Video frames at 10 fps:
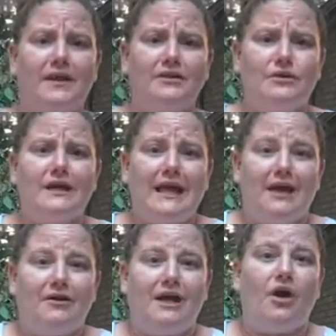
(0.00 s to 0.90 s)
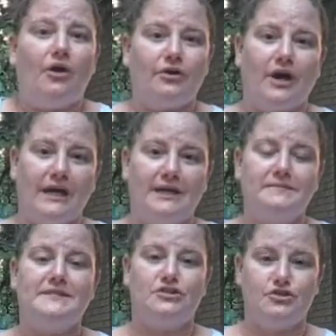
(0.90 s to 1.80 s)
you can carry all your items
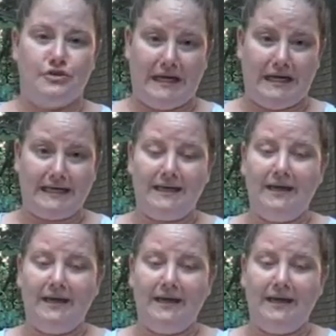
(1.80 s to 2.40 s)
that you need.